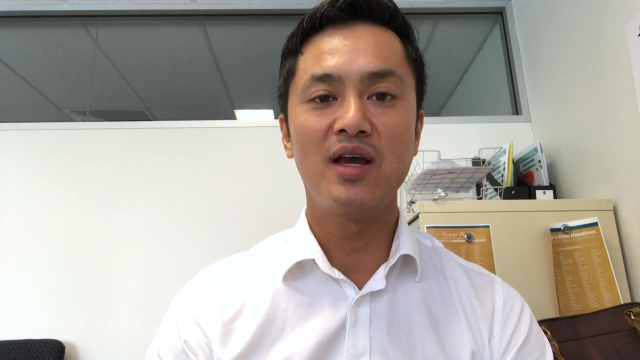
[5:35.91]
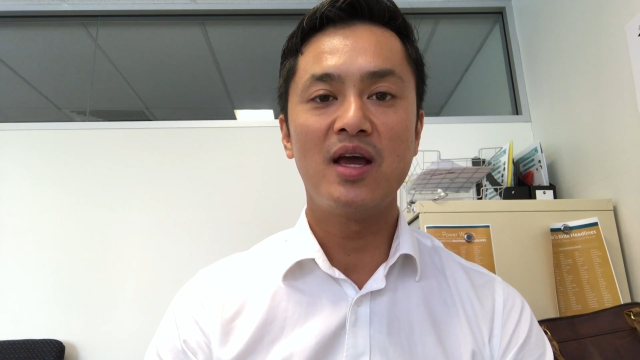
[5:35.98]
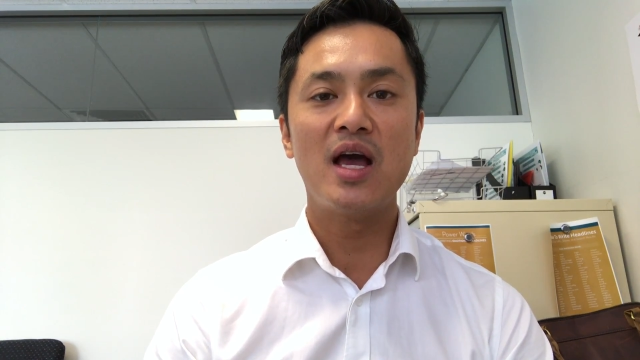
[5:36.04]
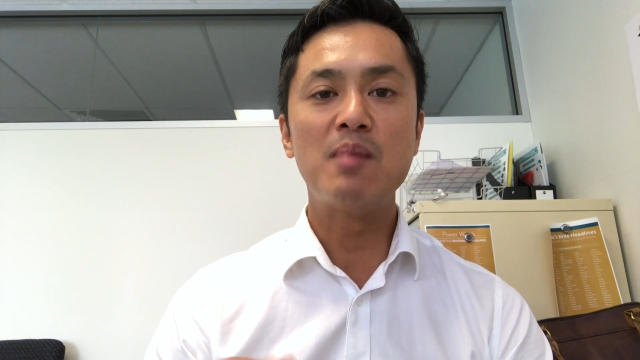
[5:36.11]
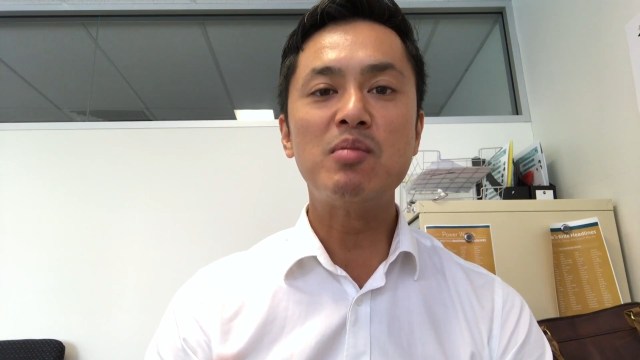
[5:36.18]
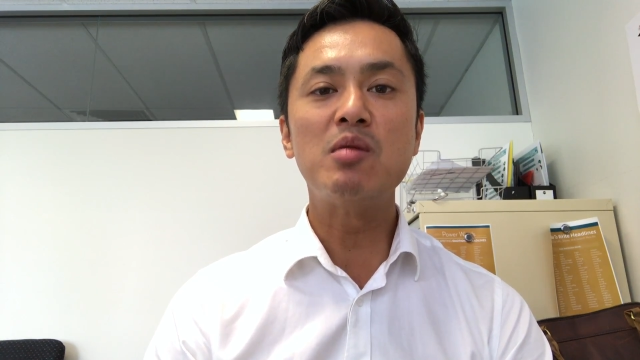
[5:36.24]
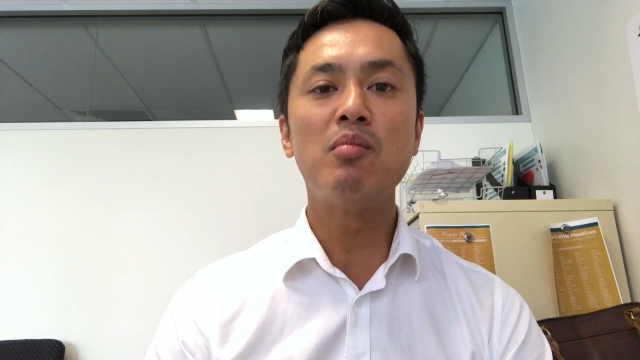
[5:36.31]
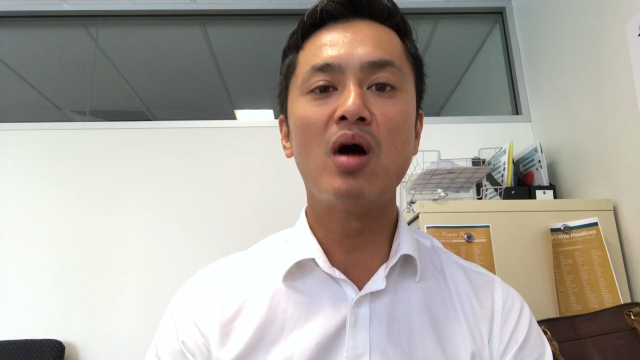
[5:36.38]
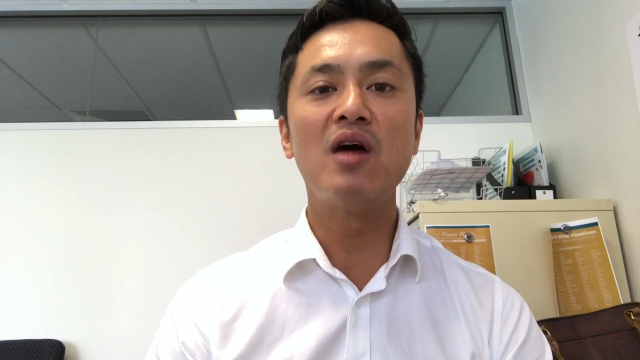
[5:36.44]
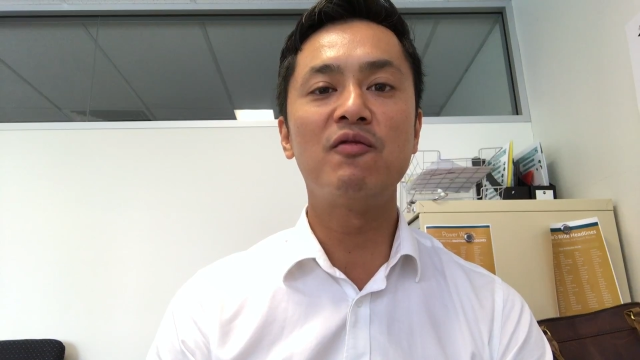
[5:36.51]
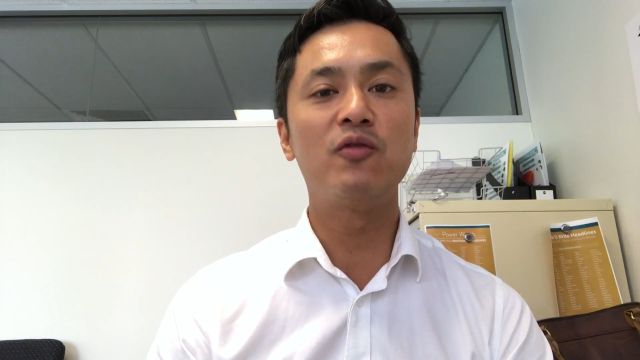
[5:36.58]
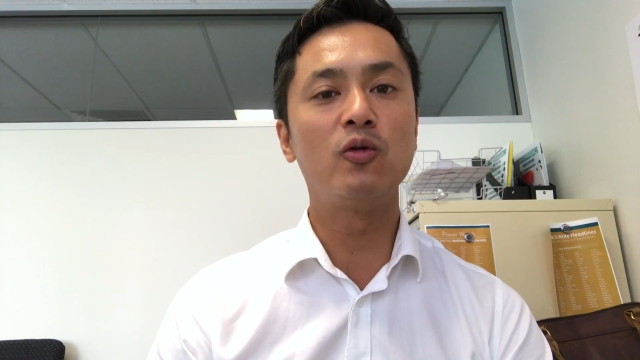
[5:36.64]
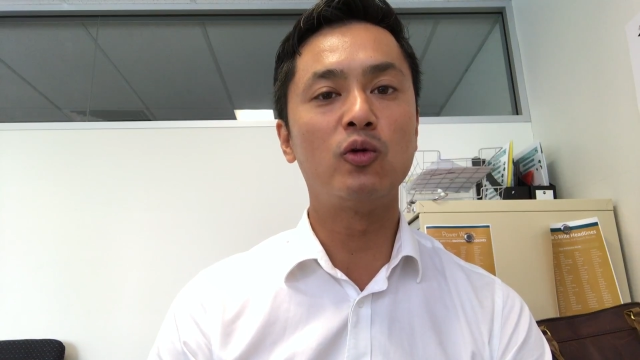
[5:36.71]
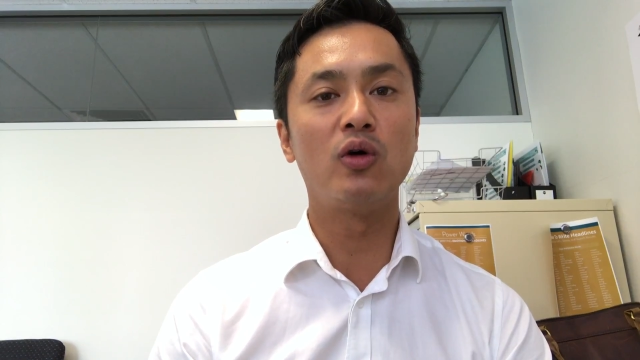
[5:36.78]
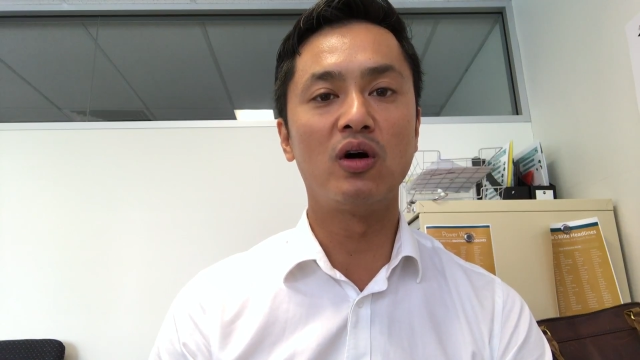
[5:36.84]
and be
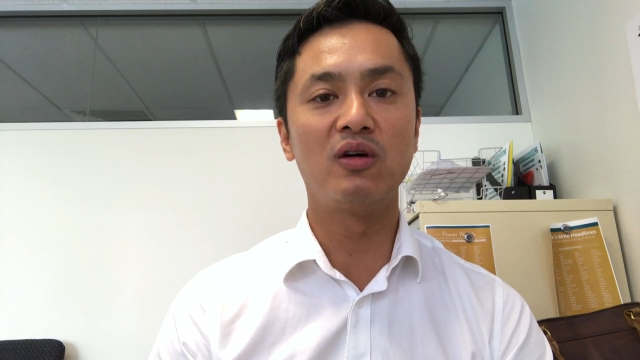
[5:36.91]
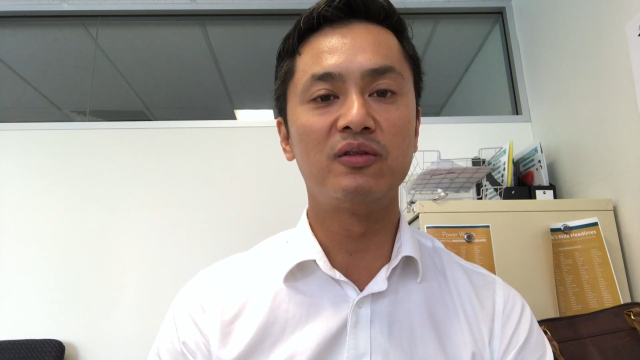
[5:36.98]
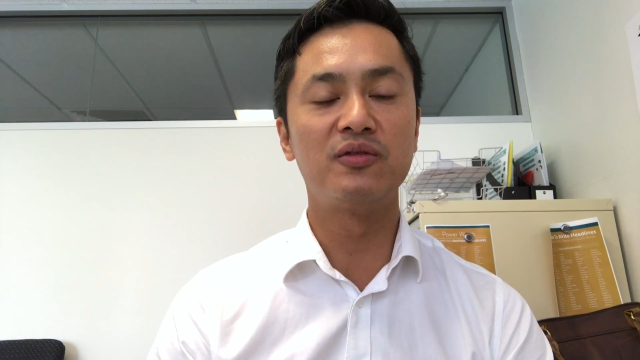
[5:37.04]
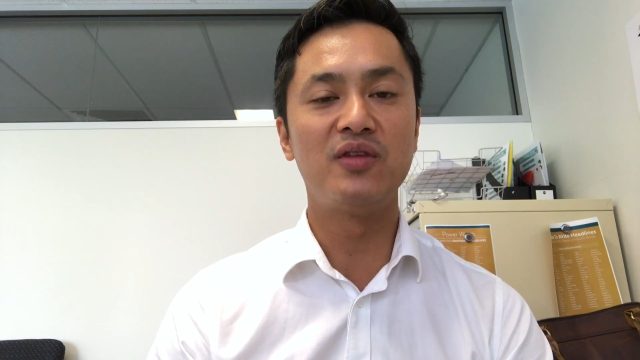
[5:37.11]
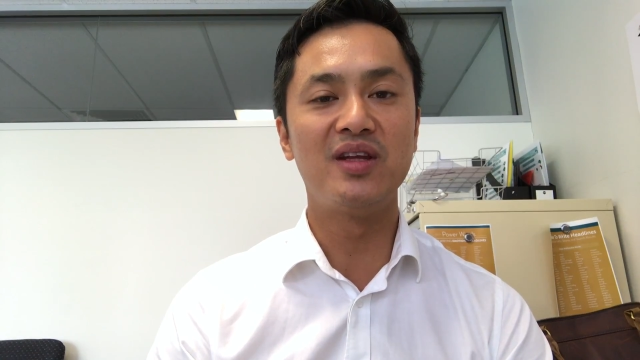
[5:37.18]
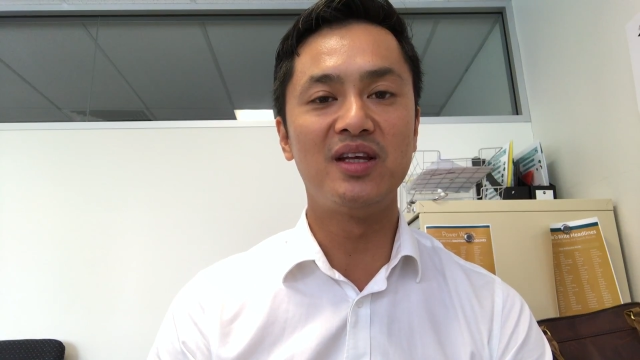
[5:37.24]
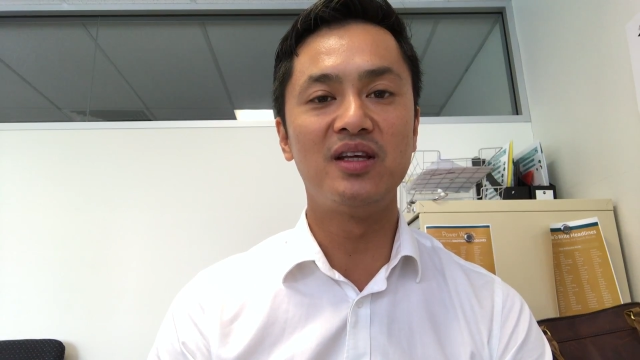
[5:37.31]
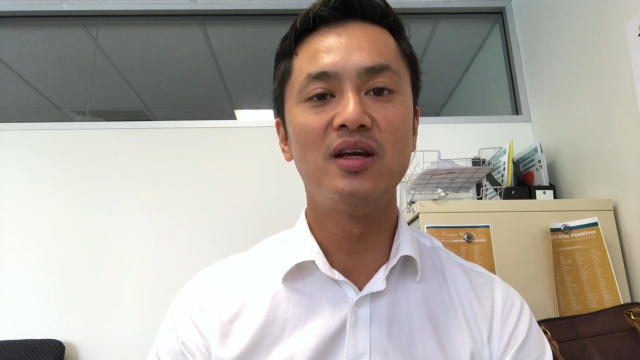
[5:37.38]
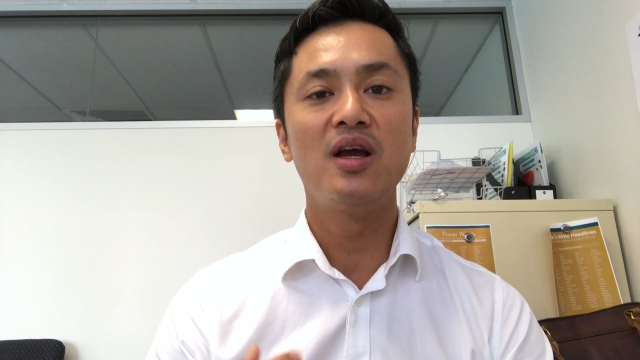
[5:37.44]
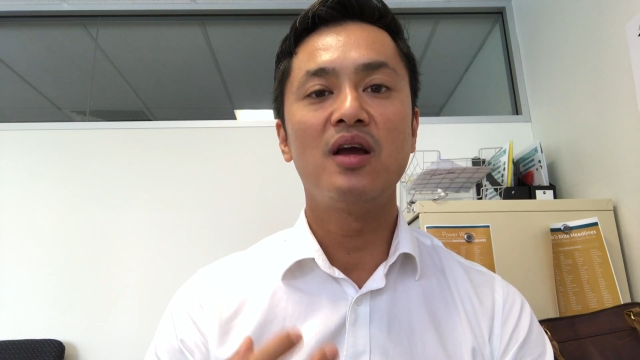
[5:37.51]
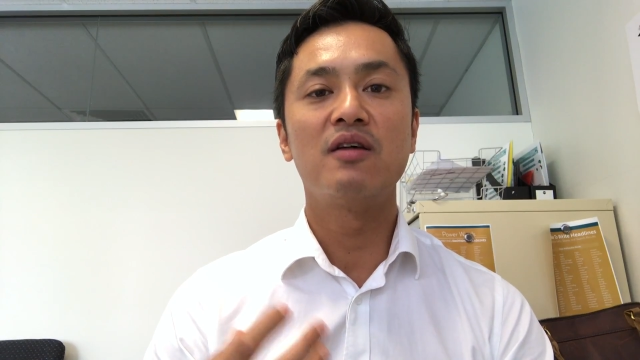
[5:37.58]
mindful of the